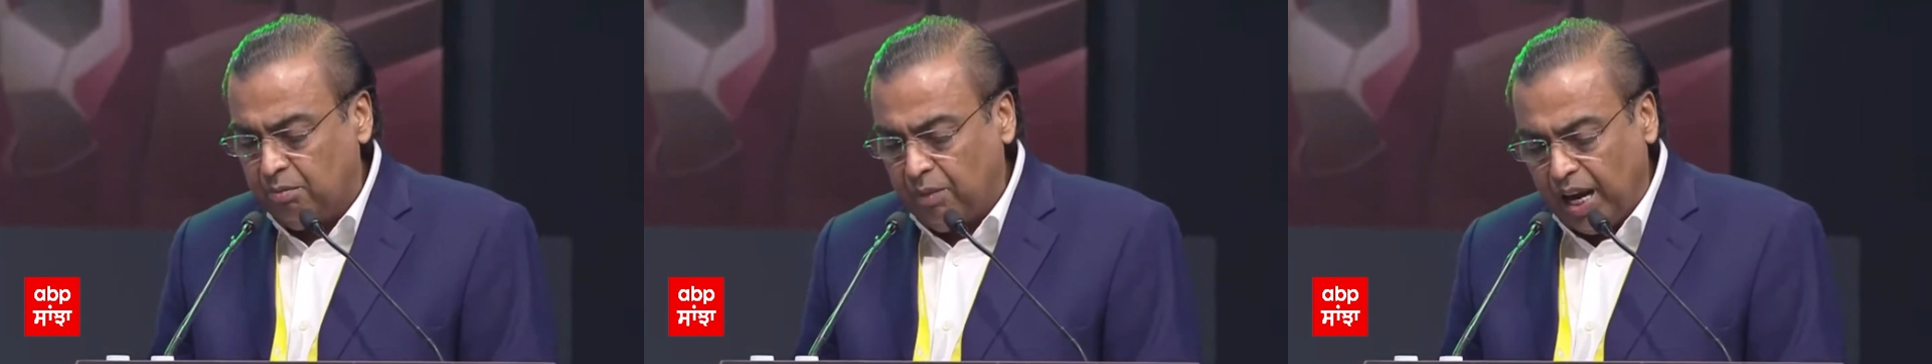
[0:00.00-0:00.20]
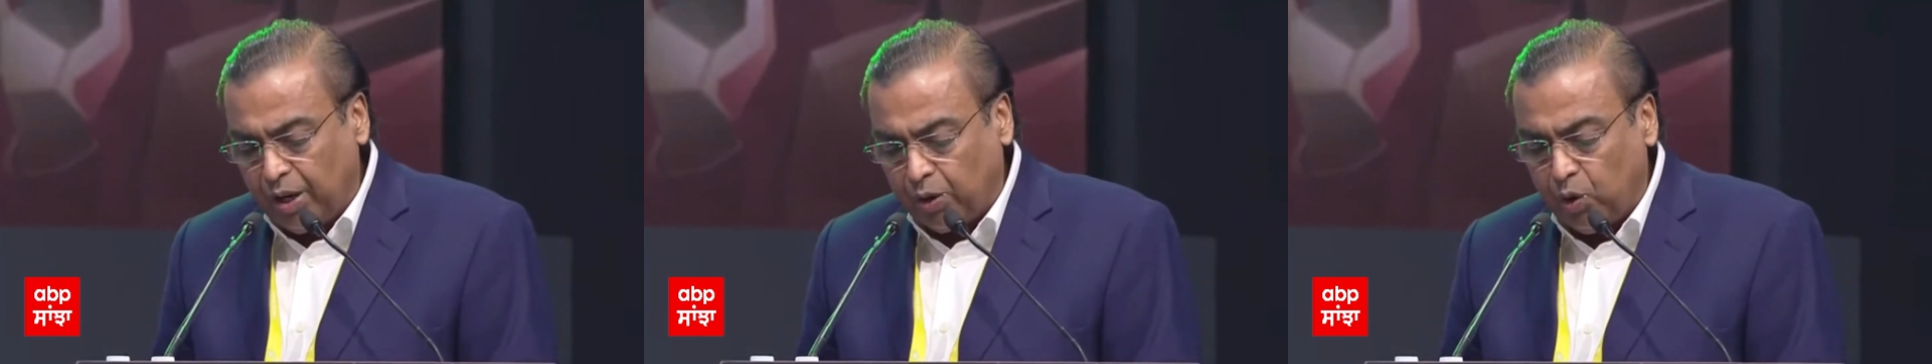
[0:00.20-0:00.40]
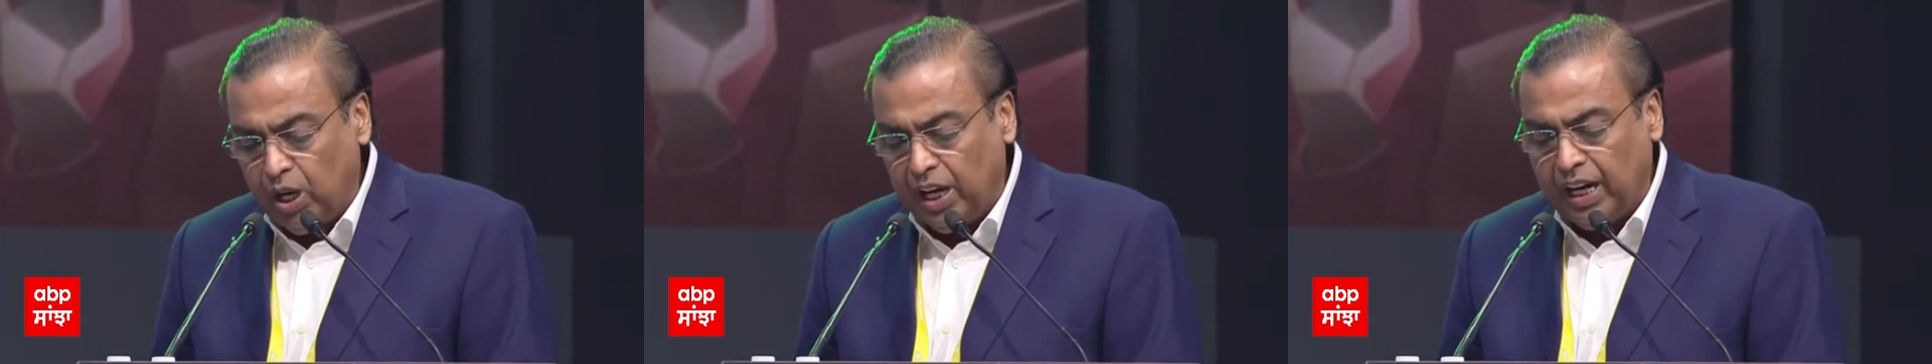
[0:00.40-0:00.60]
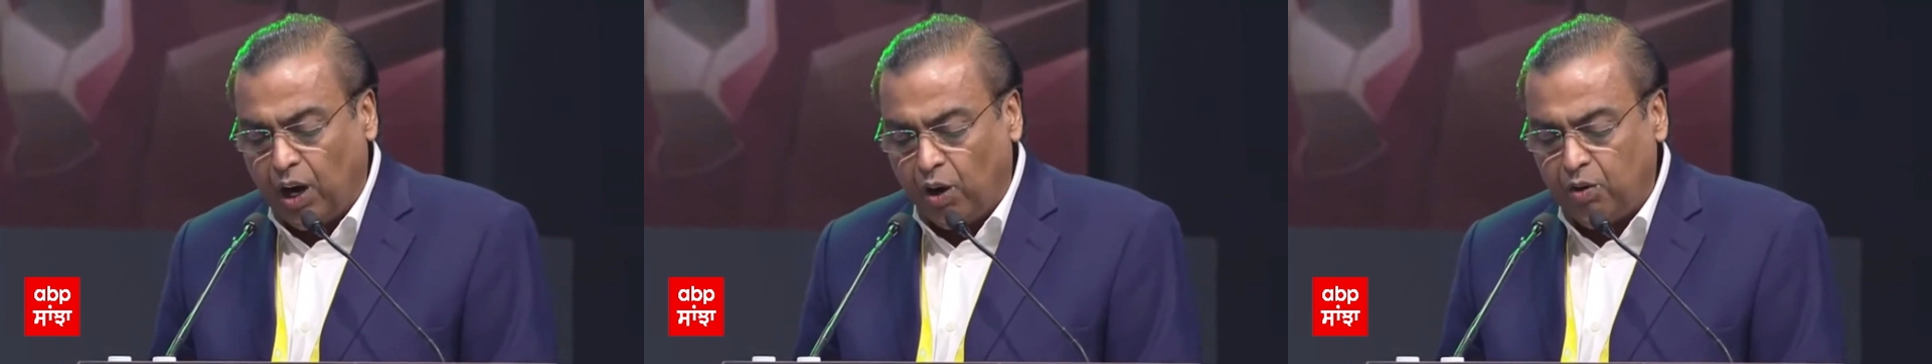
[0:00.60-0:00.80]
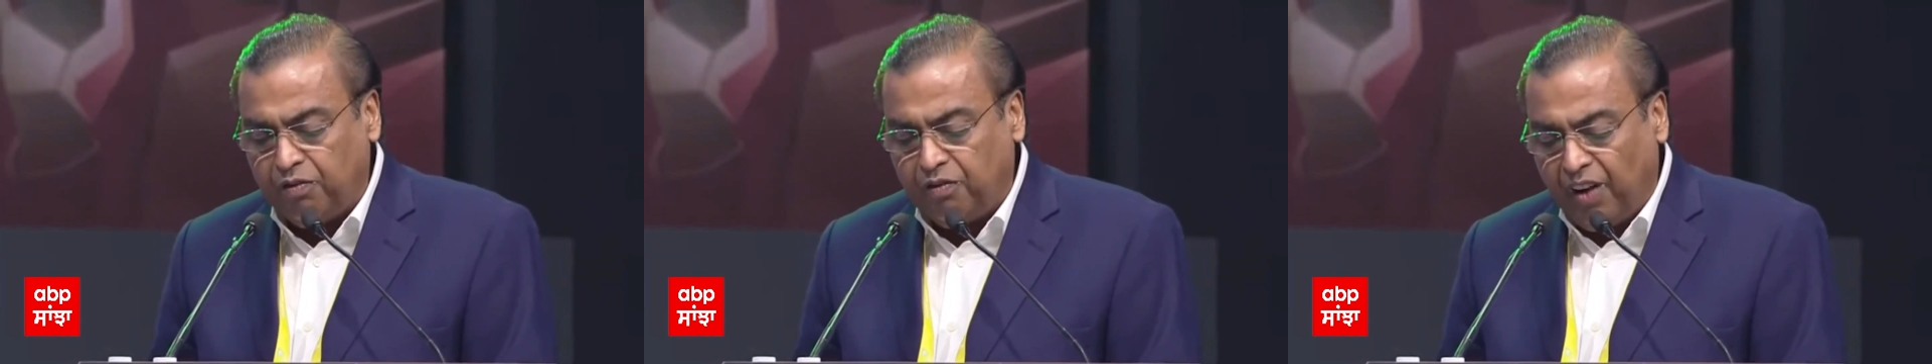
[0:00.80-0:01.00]
by rolling
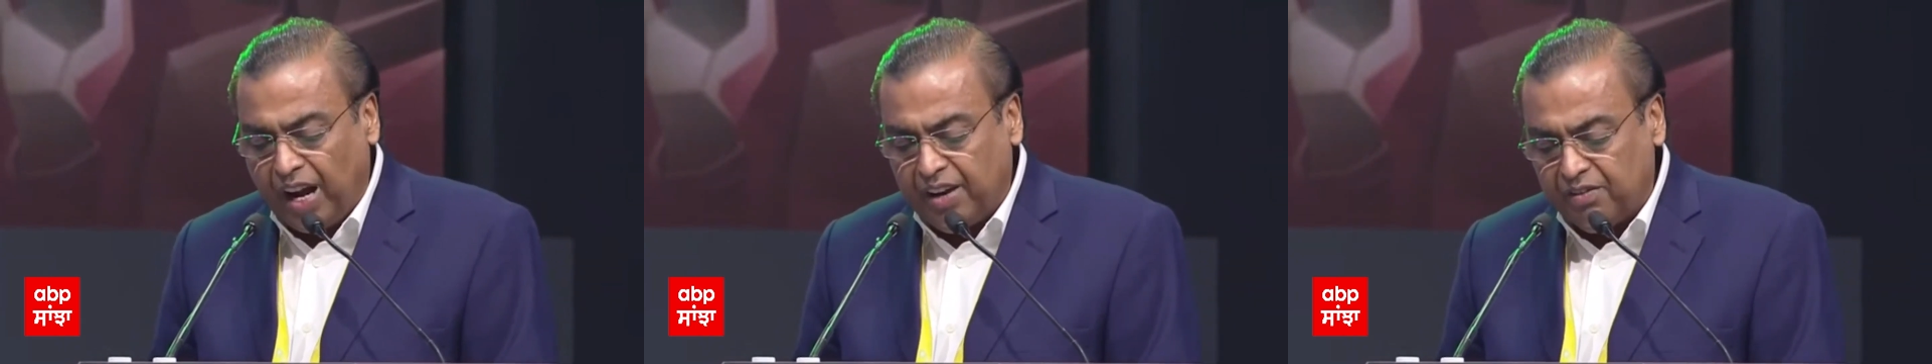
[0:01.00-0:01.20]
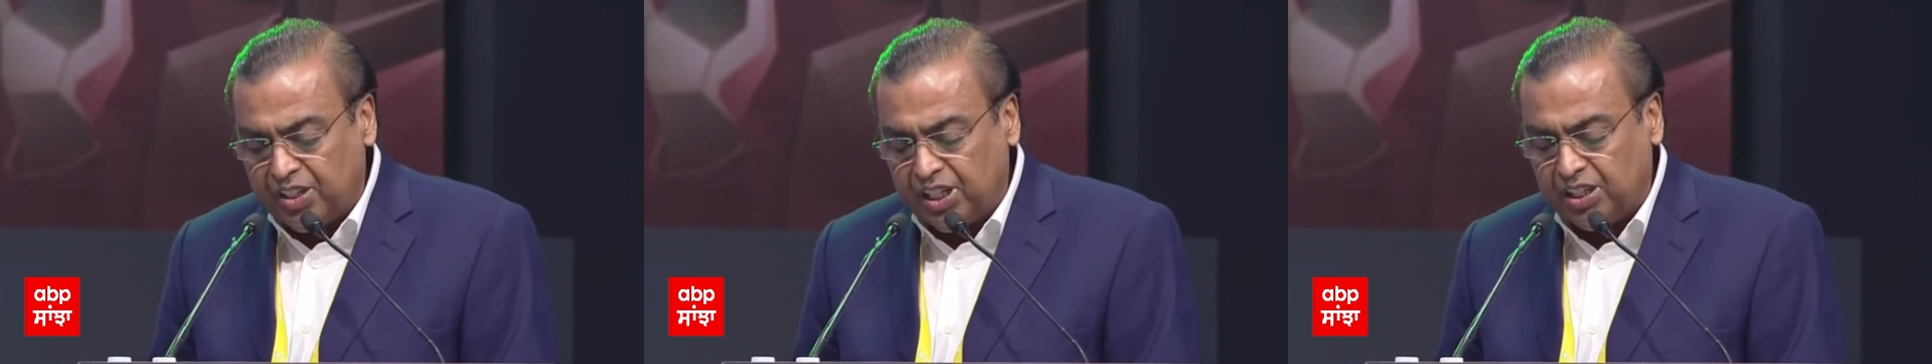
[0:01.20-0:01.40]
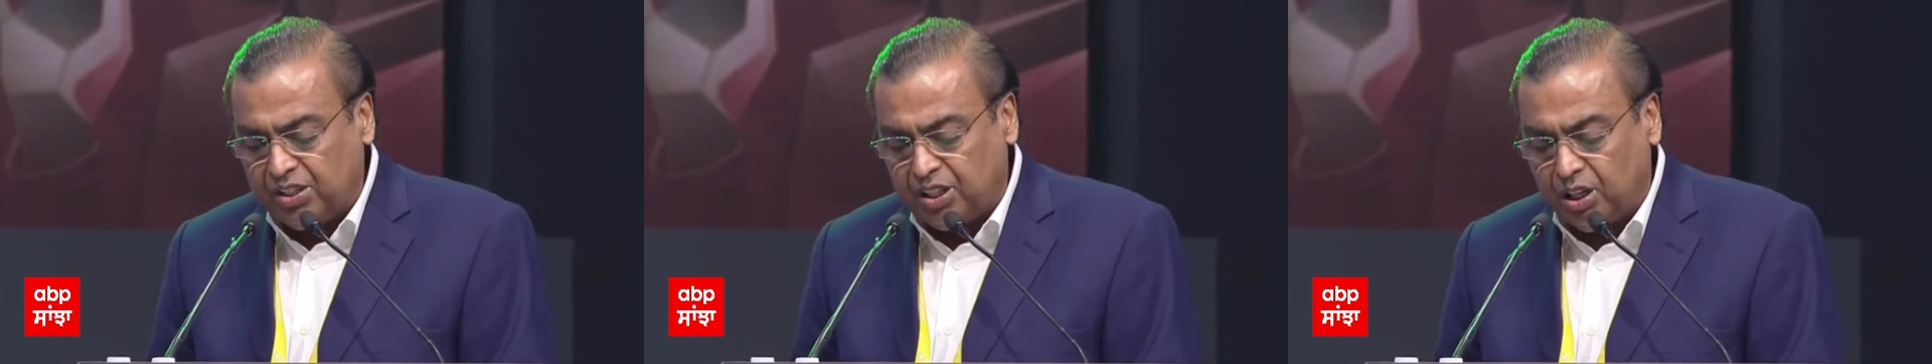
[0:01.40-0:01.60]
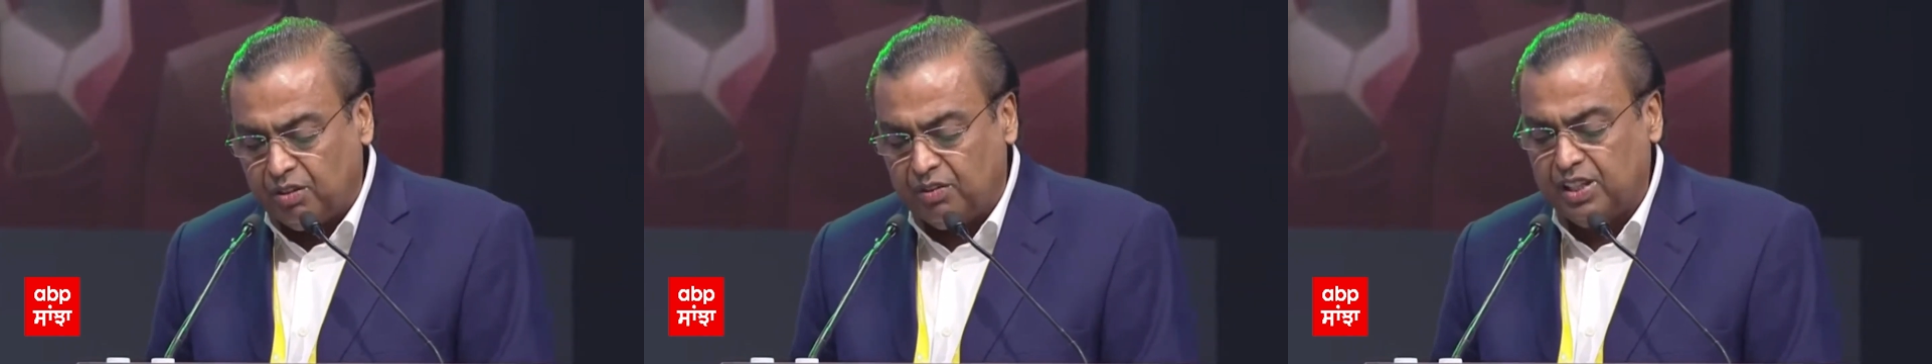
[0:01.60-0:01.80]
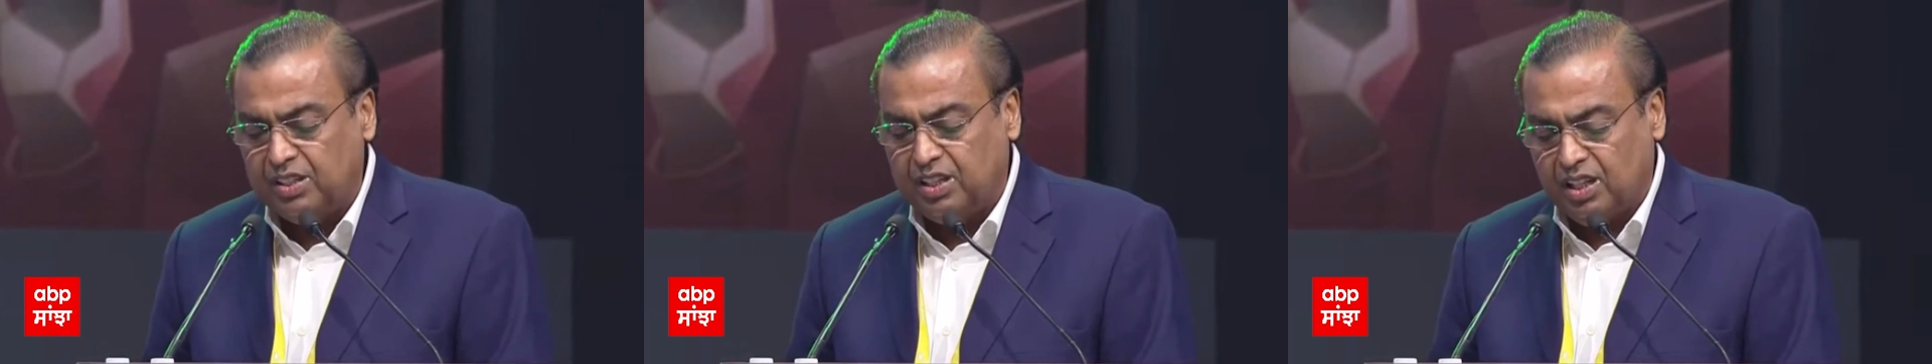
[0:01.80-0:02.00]
out 5G
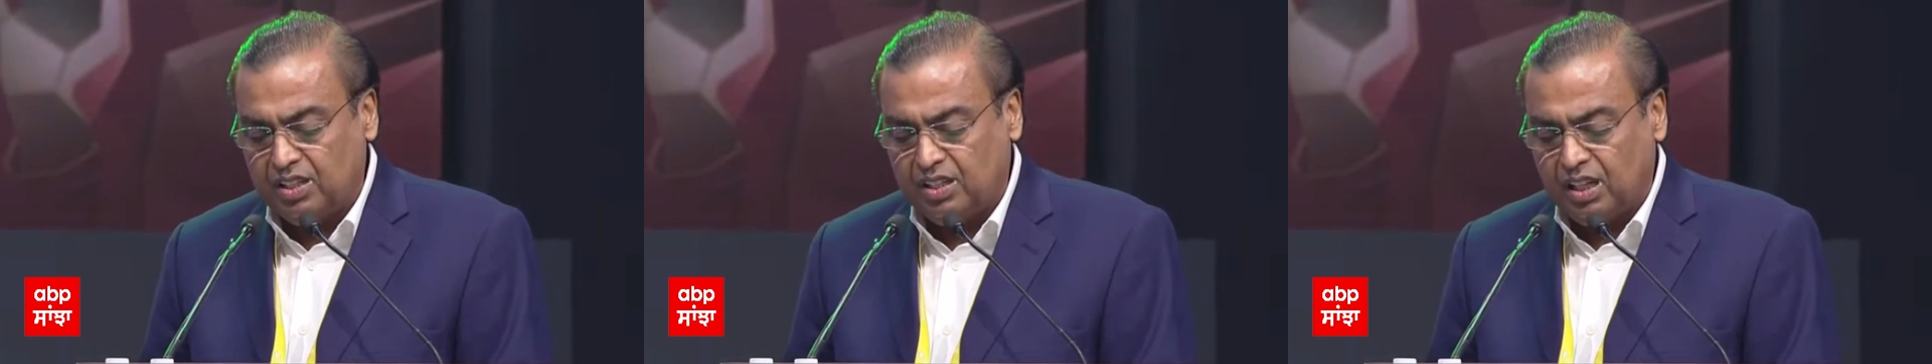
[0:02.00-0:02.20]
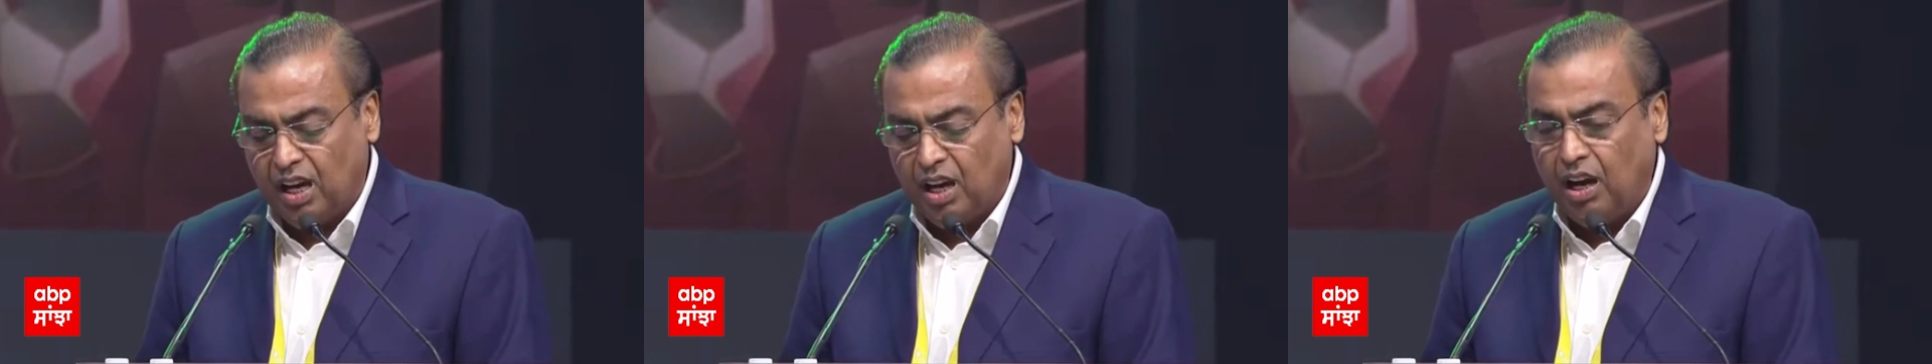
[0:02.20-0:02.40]
services